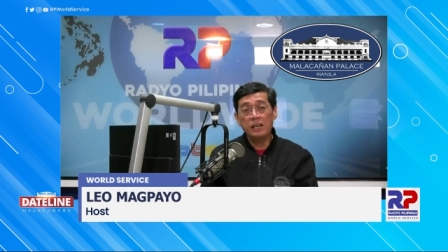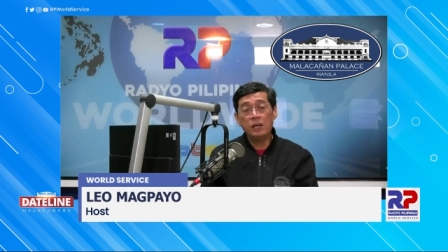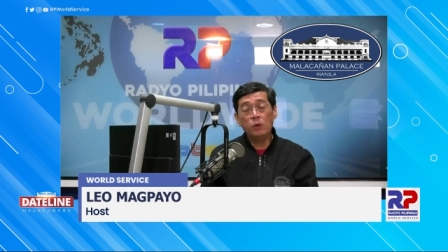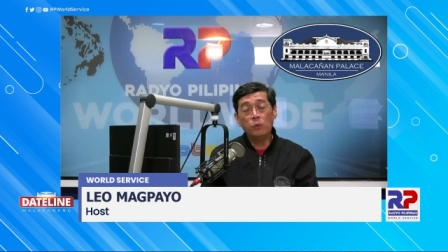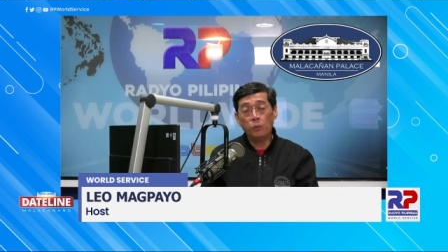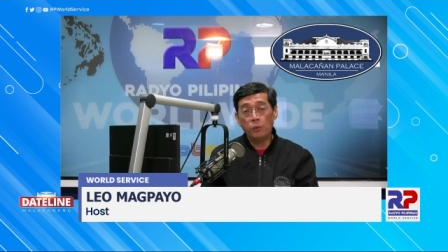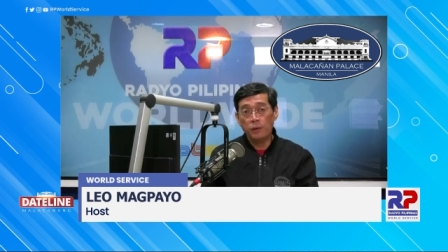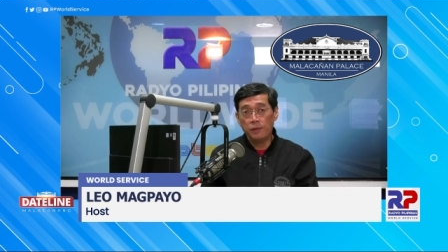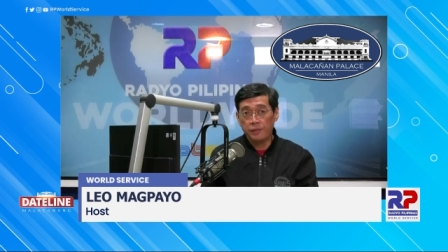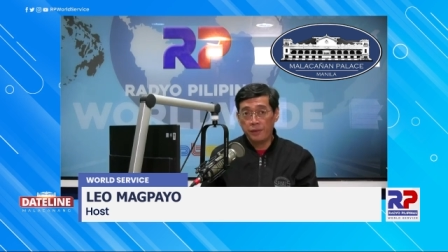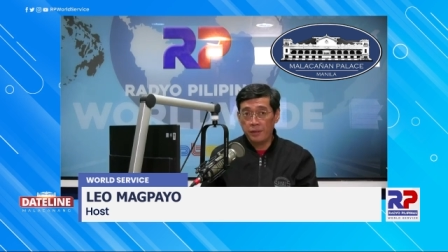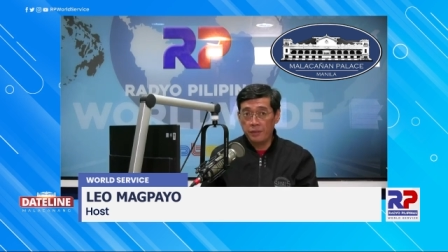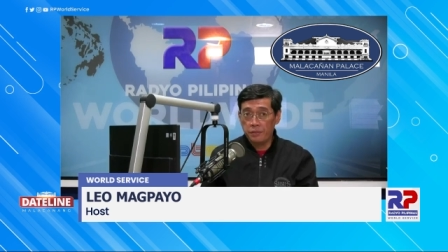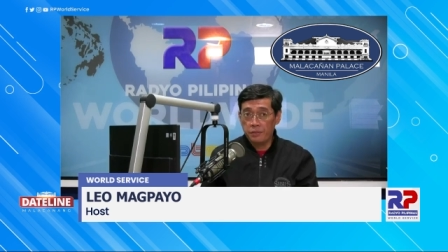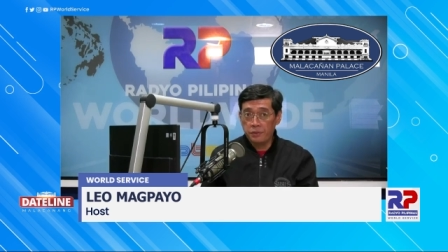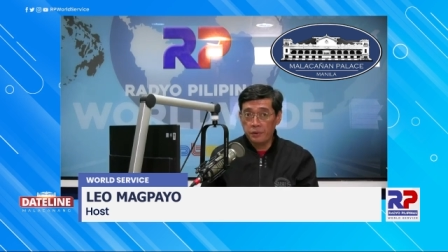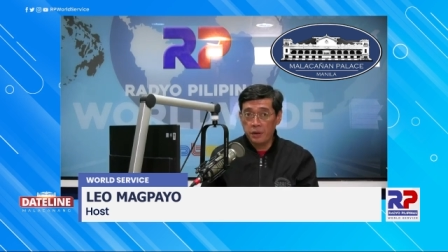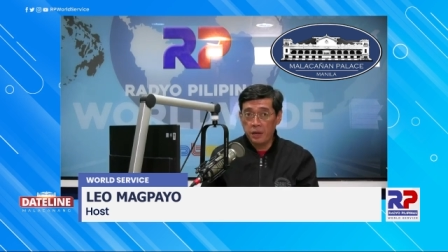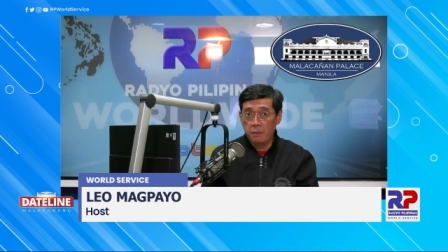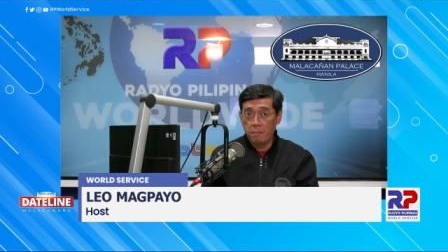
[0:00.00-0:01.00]
within
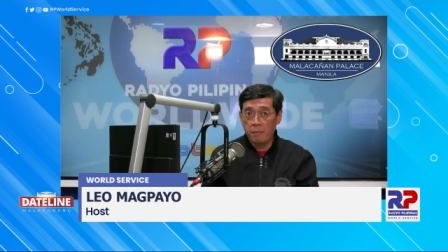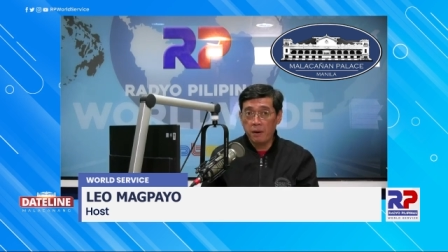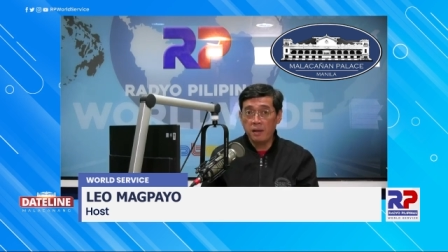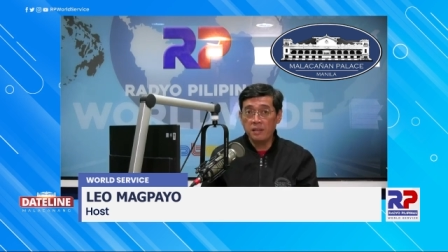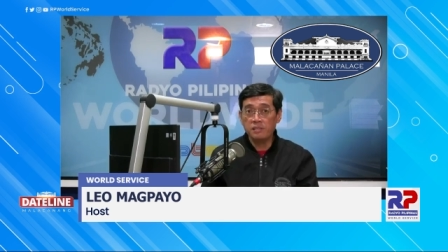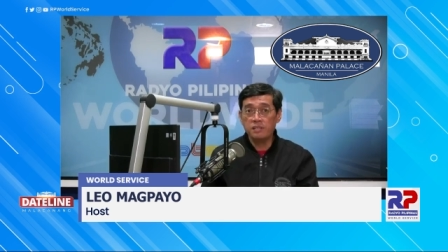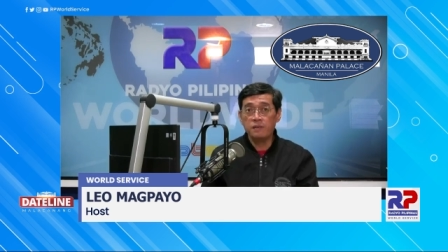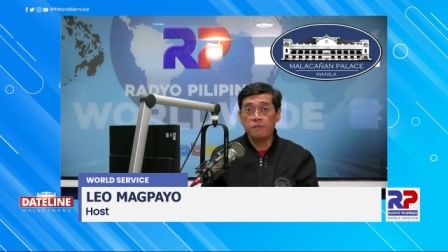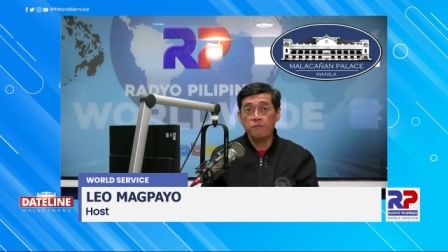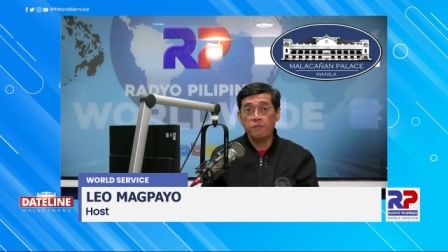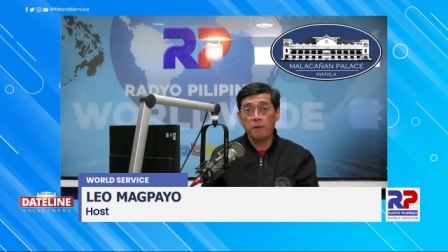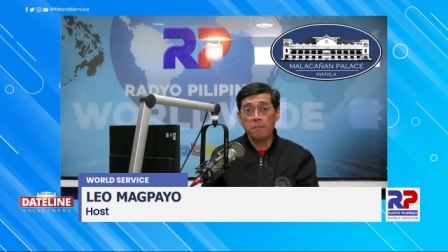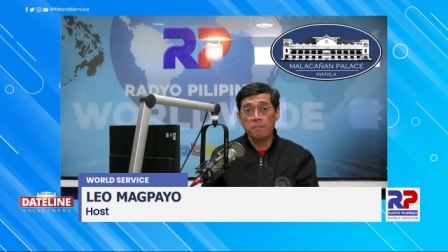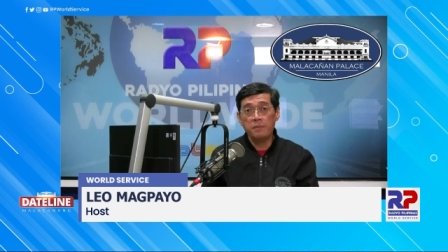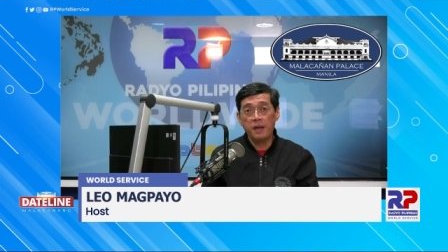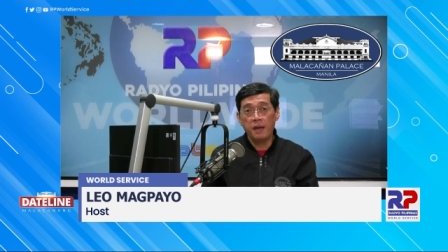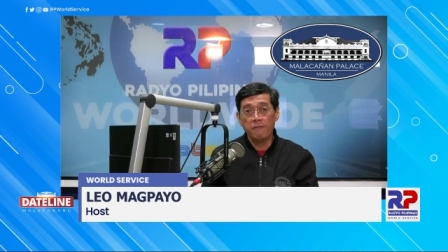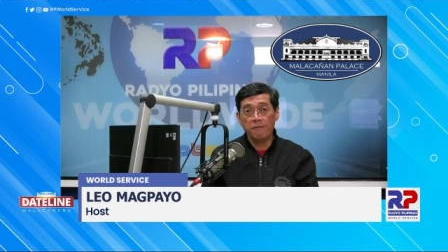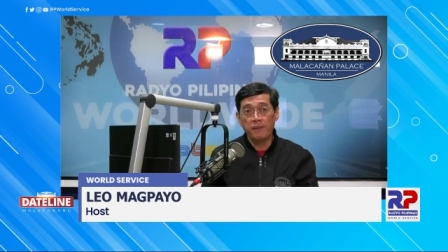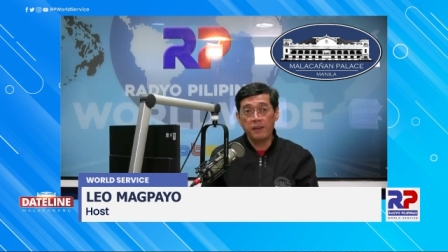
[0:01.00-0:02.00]
3 months from the
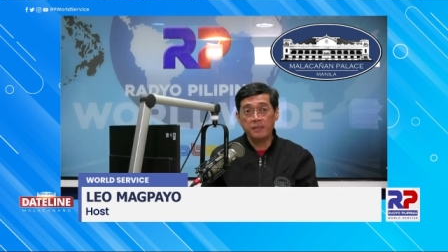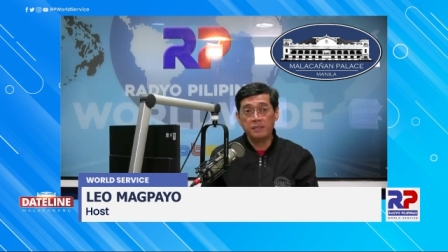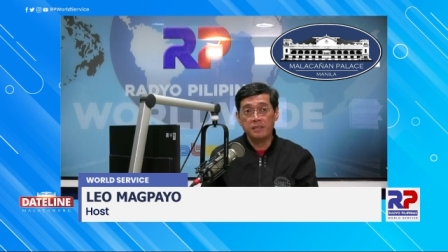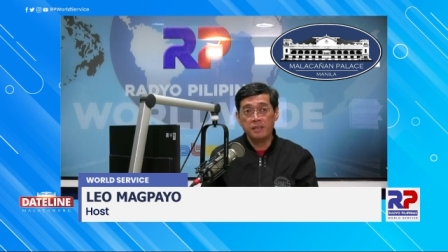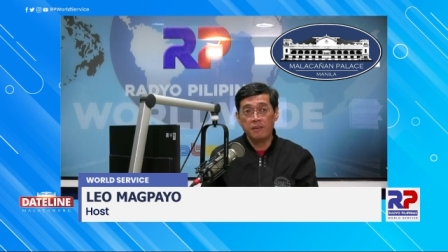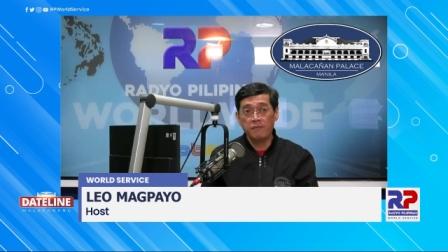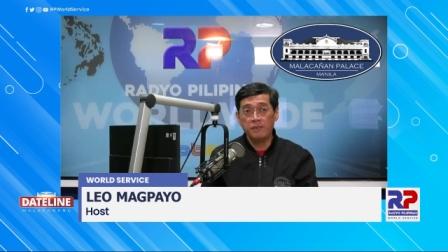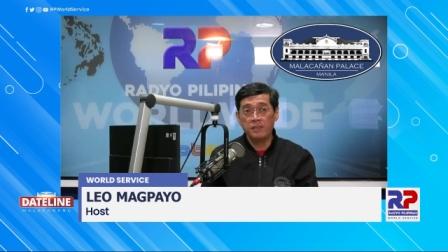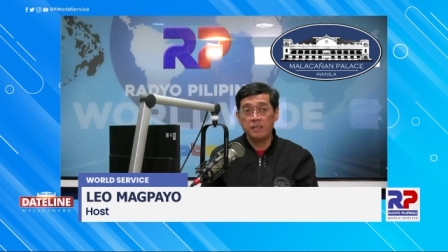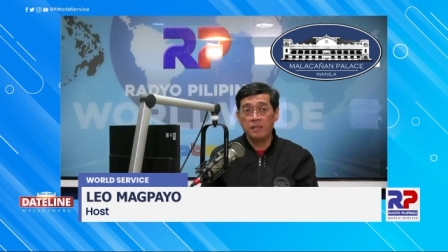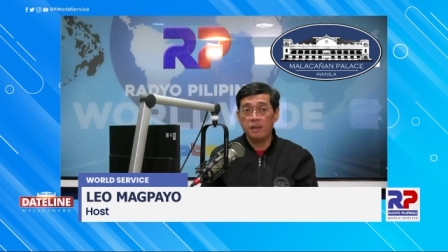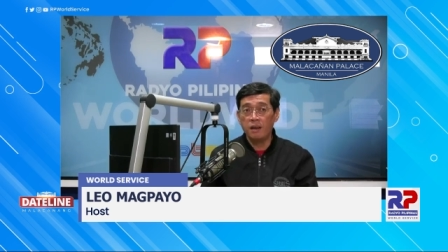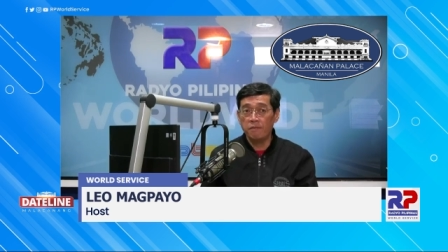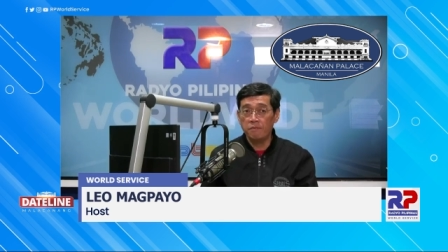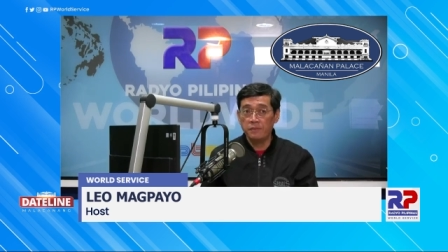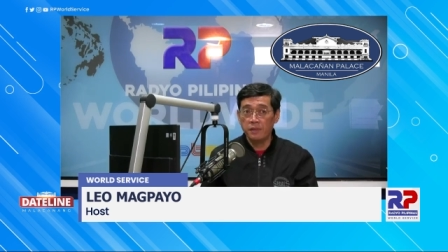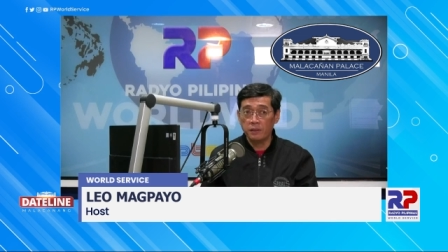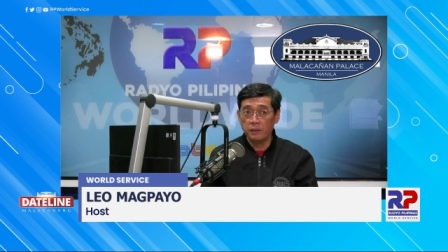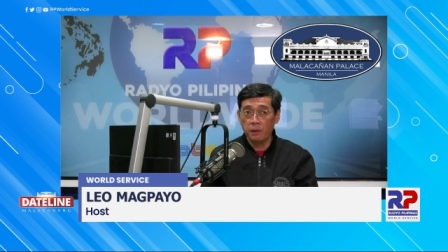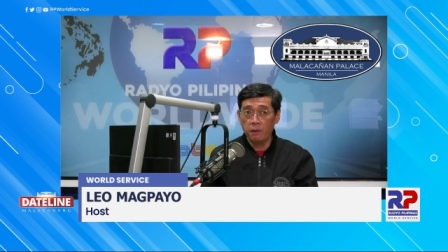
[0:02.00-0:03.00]
effectivity of
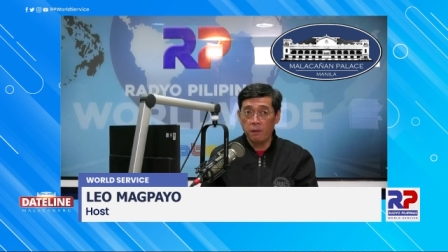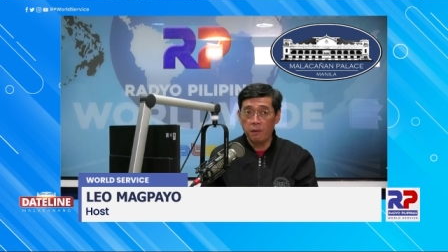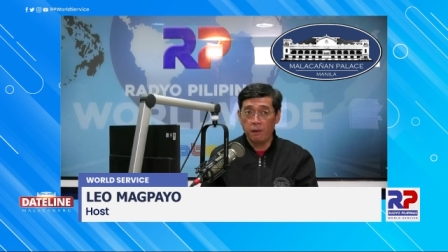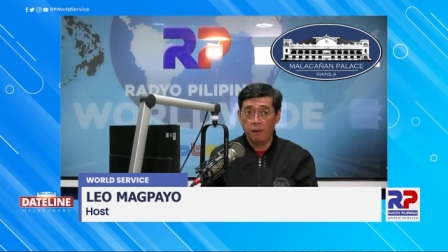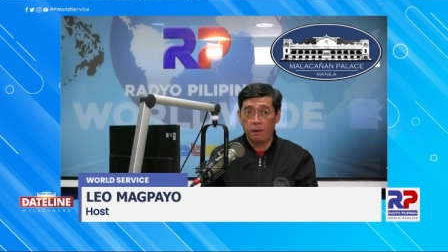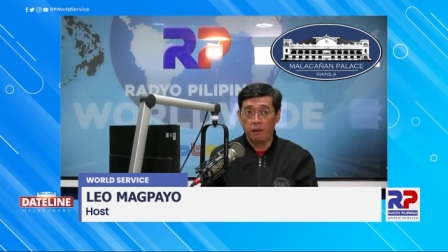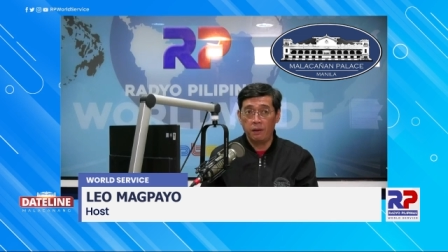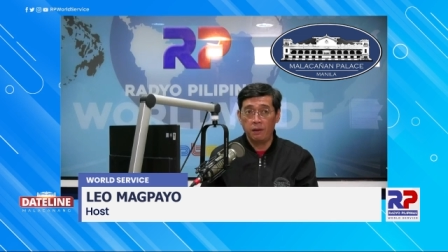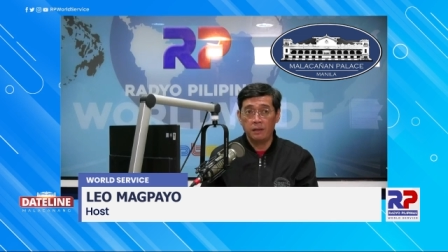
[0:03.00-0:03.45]
the law.